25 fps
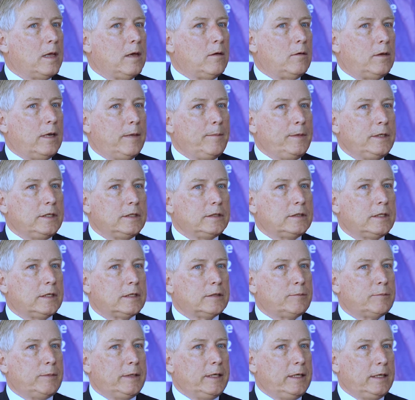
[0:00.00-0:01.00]
Let me just
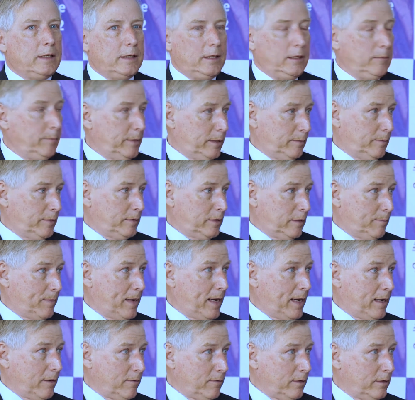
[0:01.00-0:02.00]
explain a little bit about the
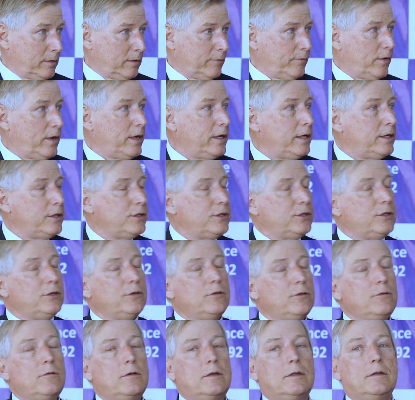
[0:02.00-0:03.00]
background of
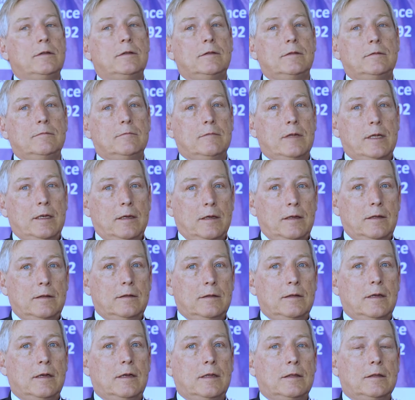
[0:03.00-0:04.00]
ISU, and then
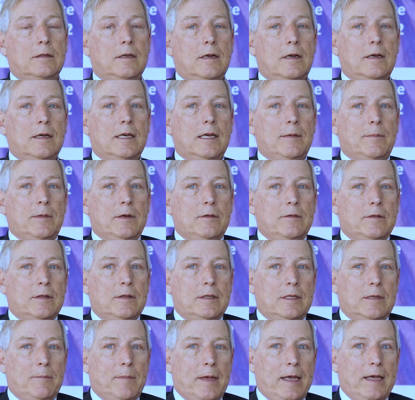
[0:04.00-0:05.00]
I'll talk about
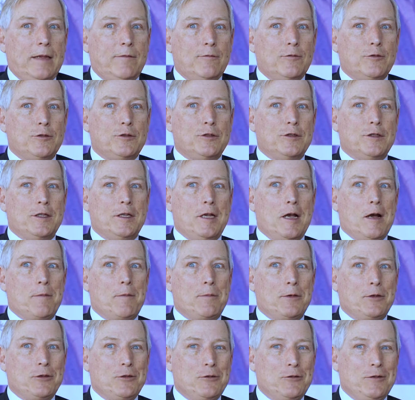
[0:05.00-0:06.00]
the demand versus the
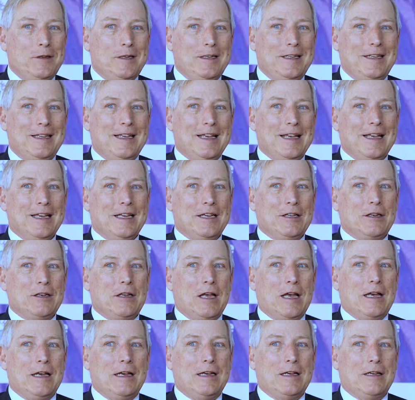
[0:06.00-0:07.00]
opportunity
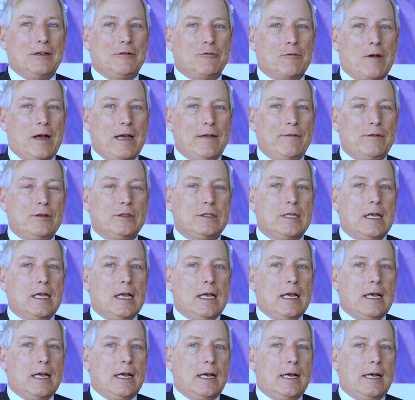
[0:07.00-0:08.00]
drivers.
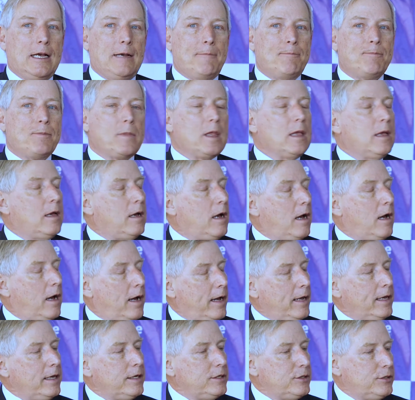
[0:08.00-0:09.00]

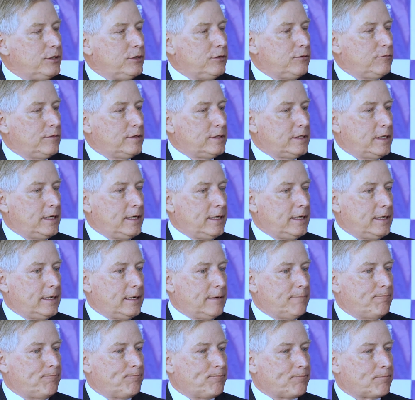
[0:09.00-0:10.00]
ISU is
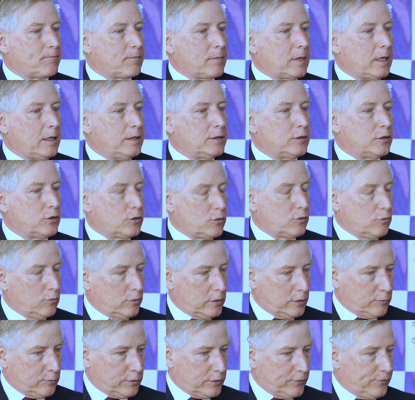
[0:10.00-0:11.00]
a school
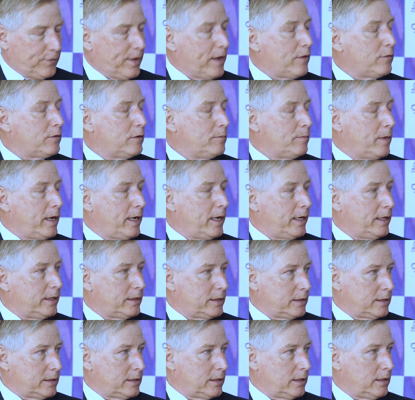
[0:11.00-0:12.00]
that was founded by
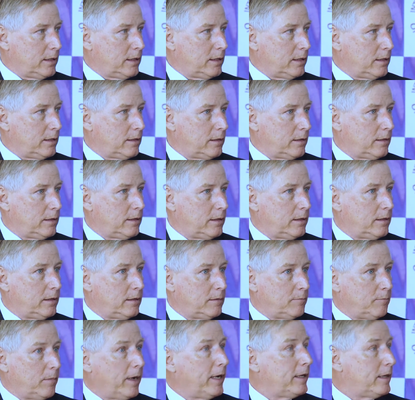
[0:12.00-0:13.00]

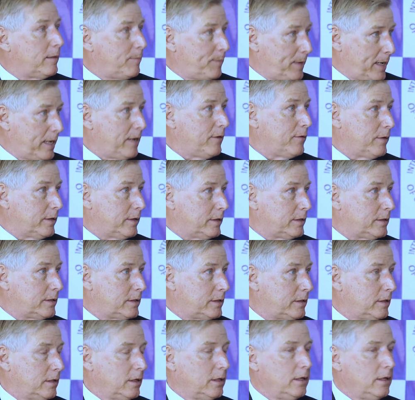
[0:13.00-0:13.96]
the parents